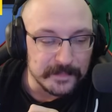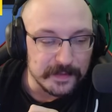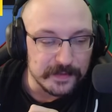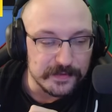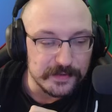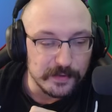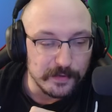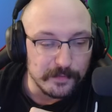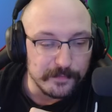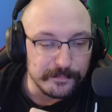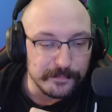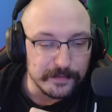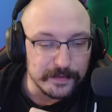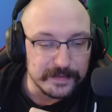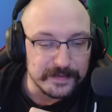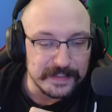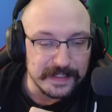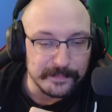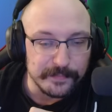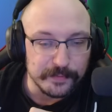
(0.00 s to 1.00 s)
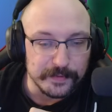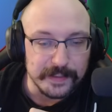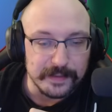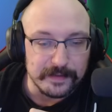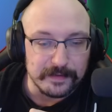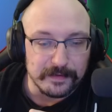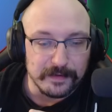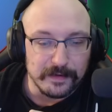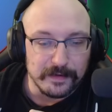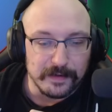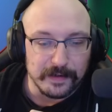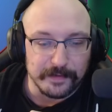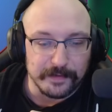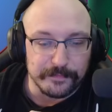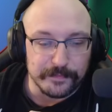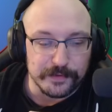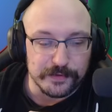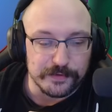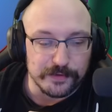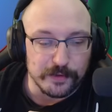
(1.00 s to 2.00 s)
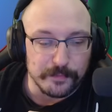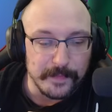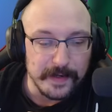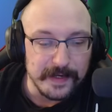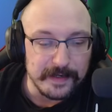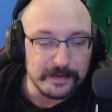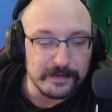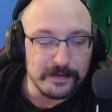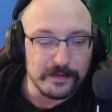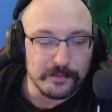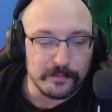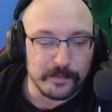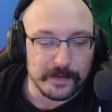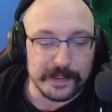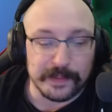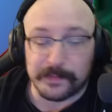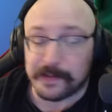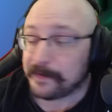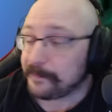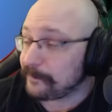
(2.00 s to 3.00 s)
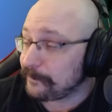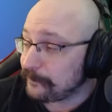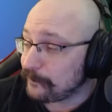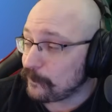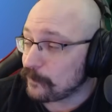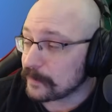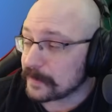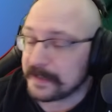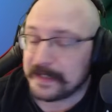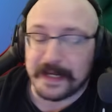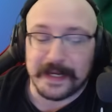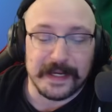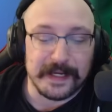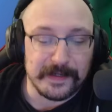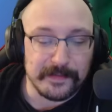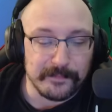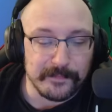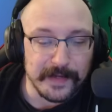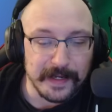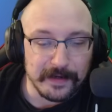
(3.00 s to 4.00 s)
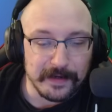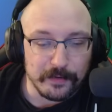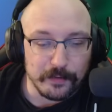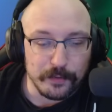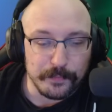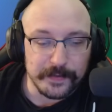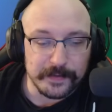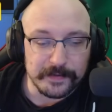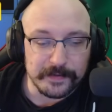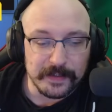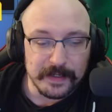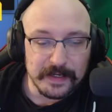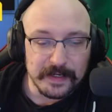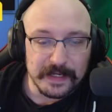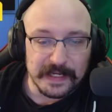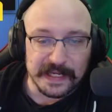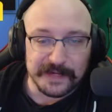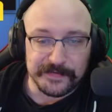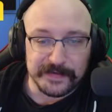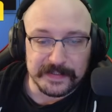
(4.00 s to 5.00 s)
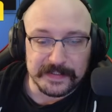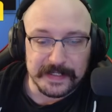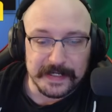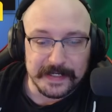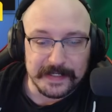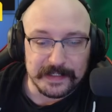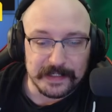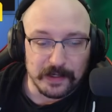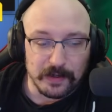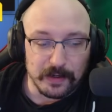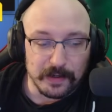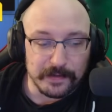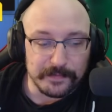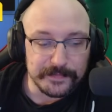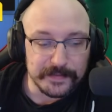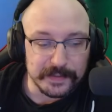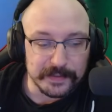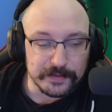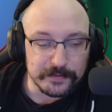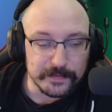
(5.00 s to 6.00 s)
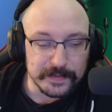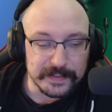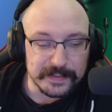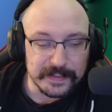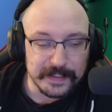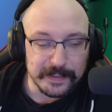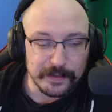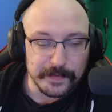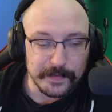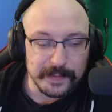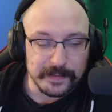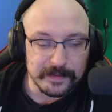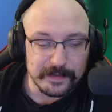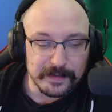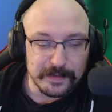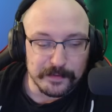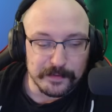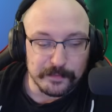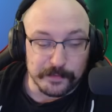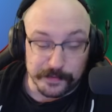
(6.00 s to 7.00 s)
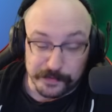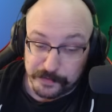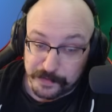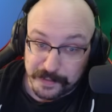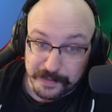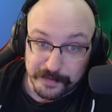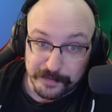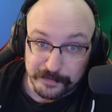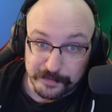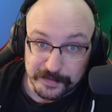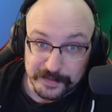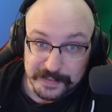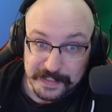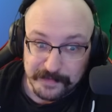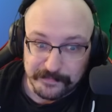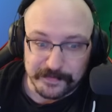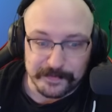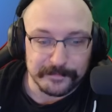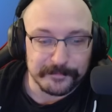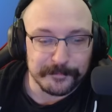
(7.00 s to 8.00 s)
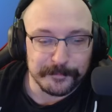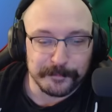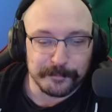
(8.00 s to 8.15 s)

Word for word: So for example, here on Frigid Domain, right now we have forty-eight mana open. If I take off the increased A O E, we get on thirty-seven.